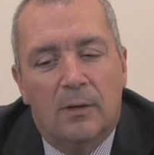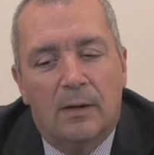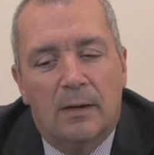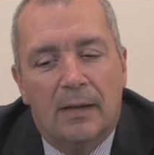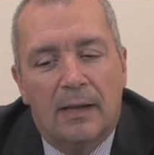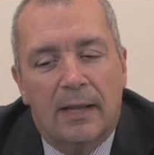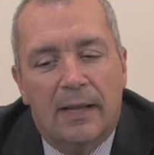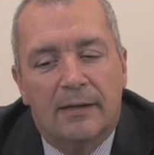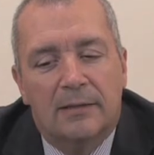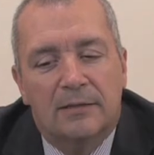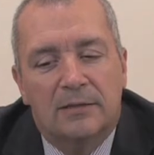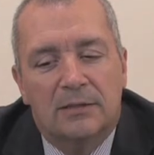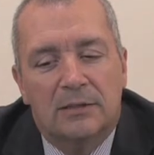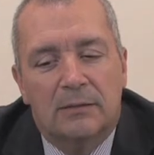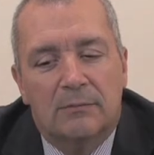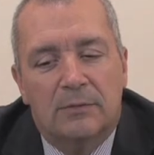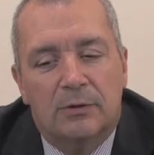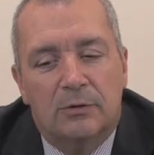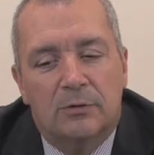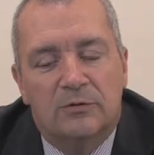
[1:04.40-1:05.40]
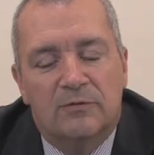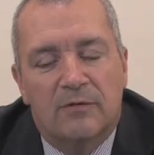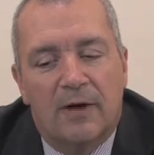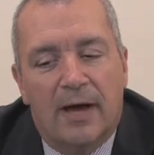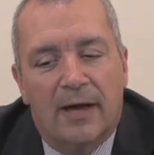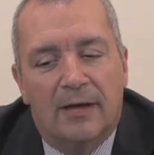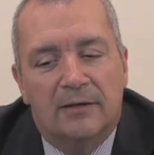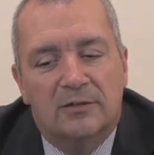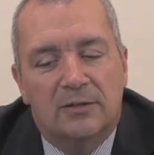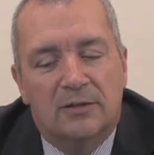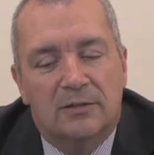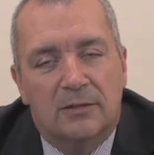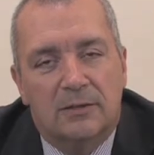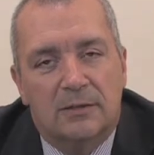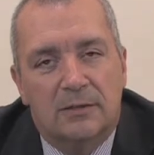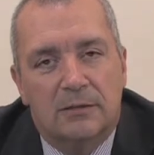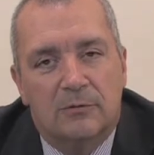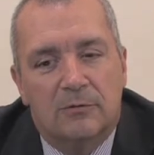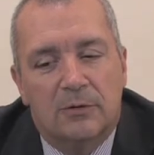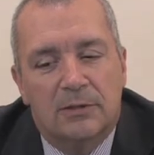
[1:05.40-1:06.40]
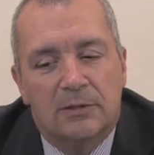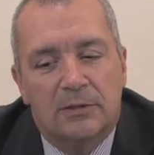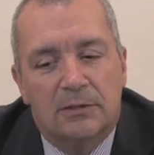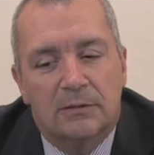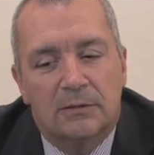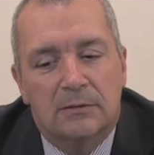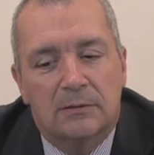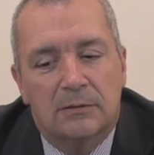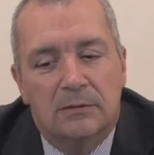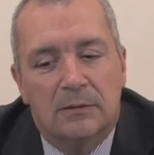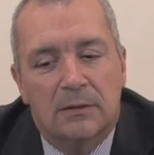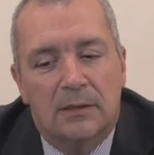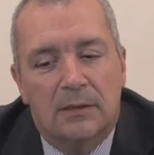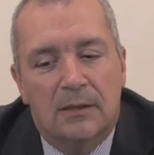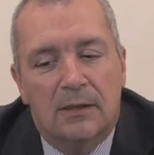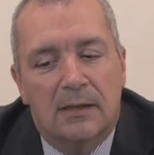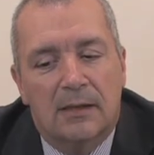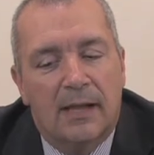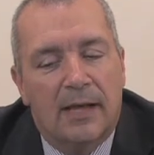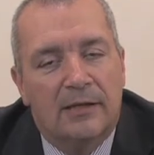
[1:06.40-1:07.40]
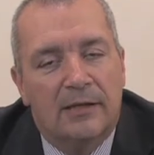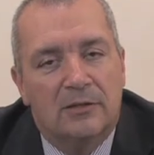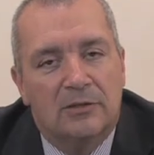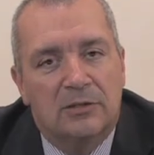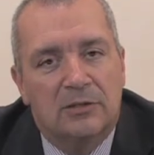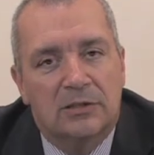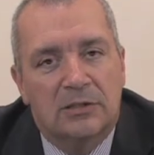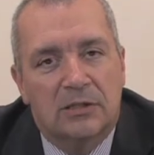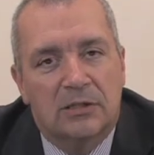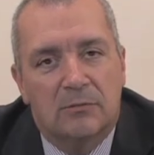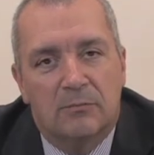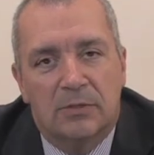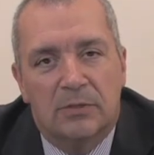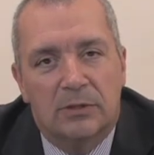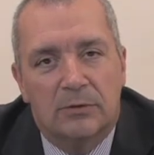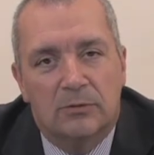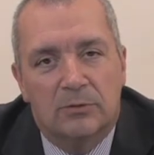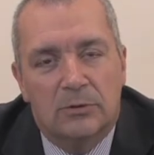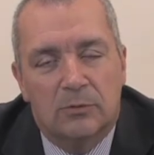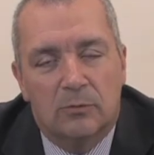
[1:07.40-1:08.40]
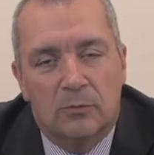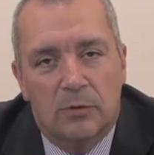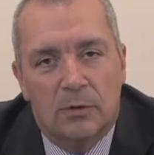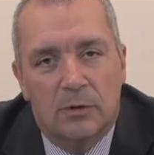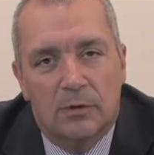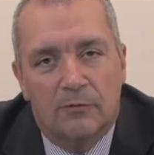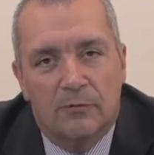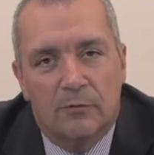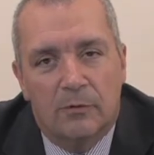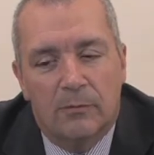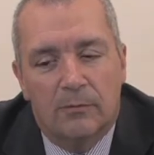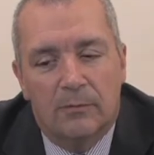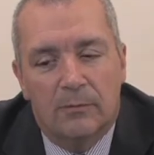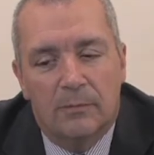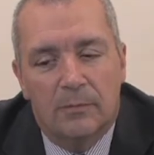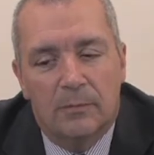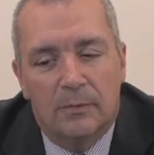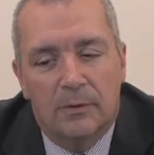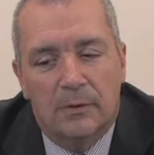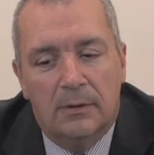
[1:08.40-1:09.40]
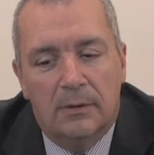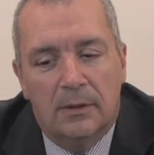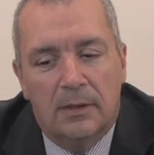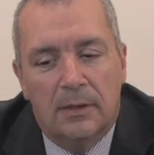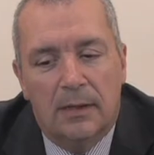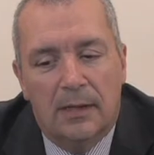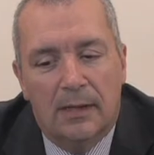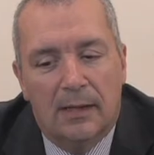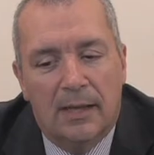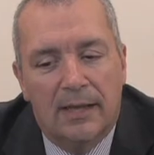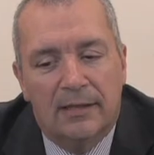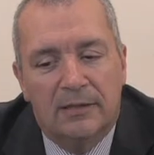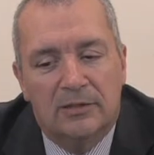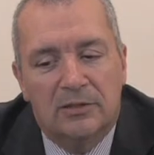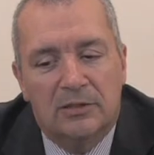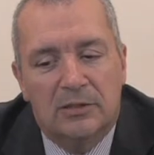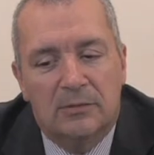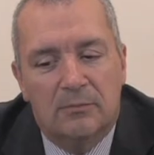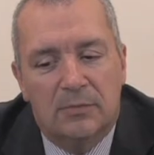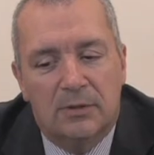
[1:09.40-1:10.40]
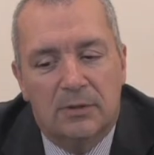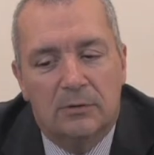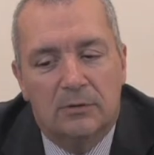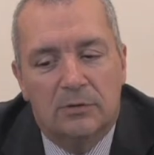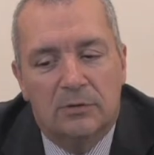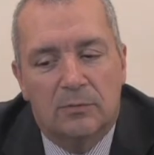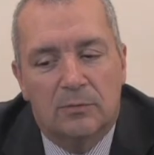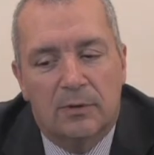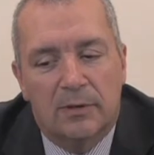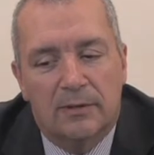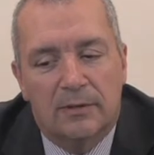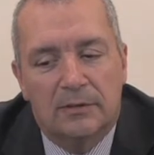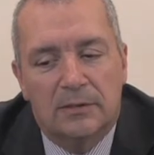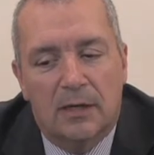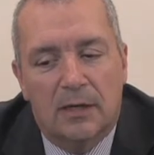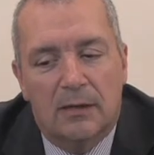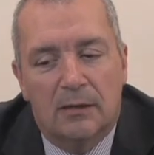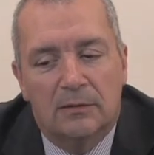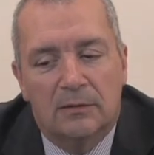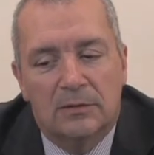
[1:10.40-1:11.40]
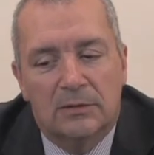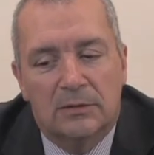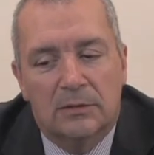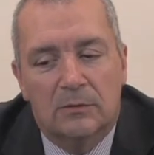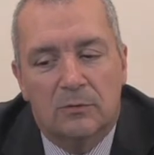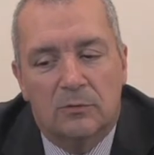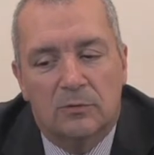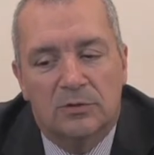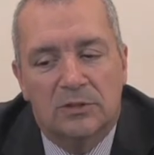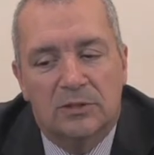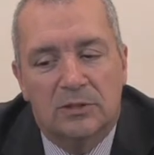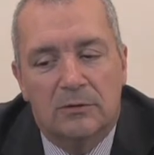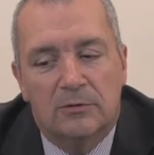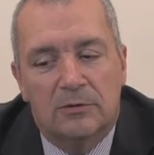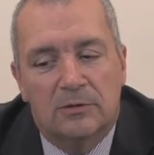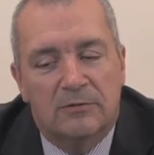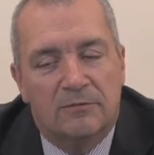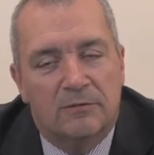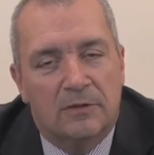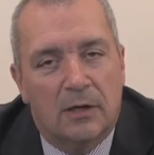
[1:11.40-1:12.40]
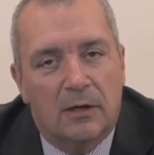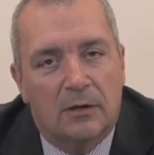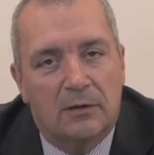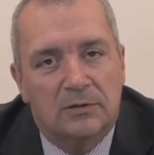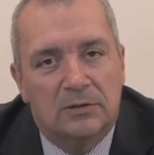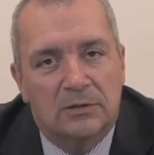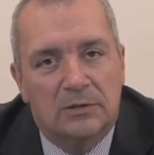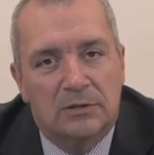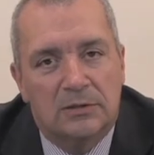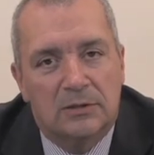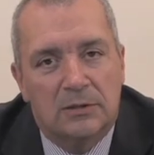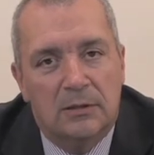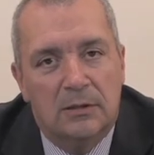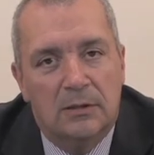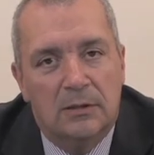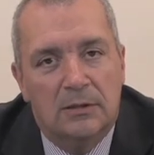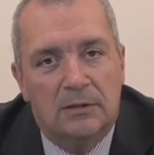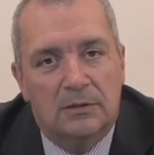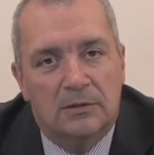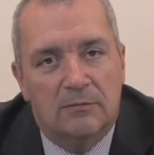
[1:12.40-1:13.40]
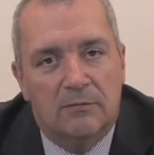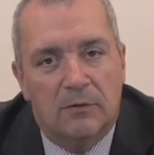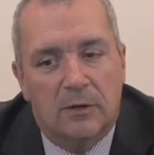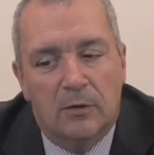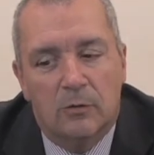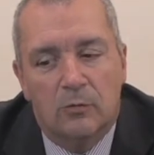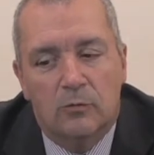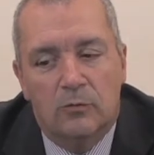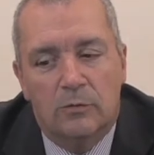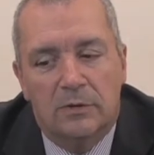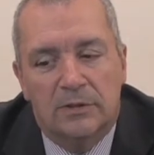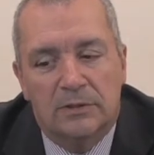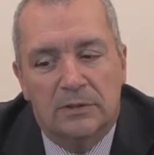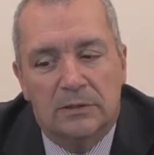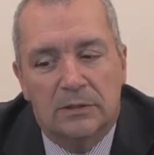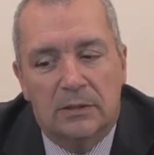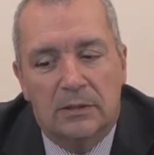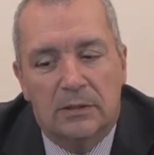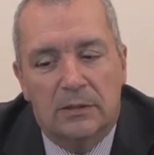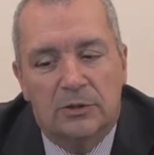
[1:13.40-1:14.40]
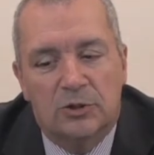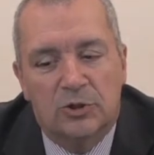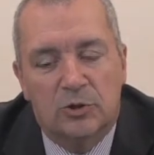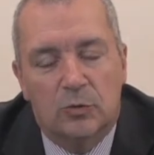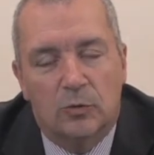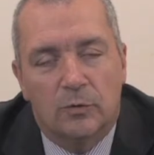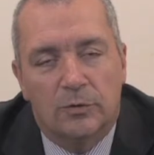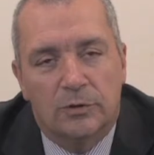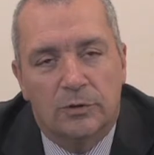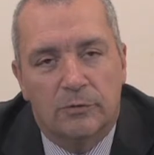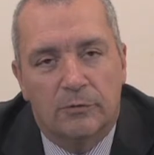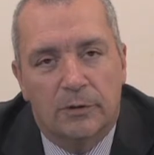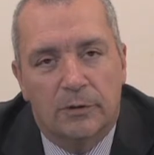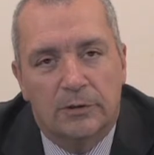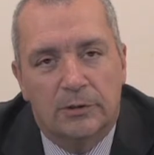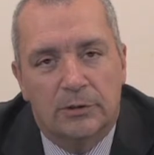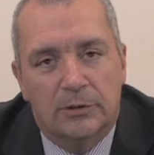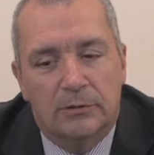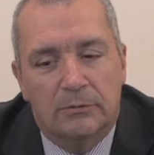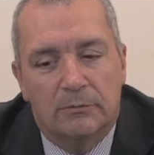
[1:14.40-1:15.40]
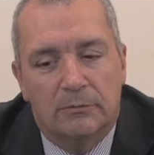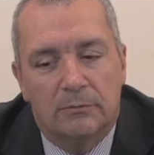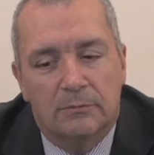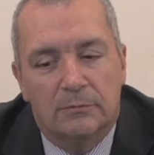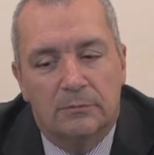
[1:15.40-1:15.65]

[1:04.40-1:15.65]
ladders can be used for access and egress, ladders can be used to work from, and ladders can be used where the task or series of tasks is of low risk and short duration.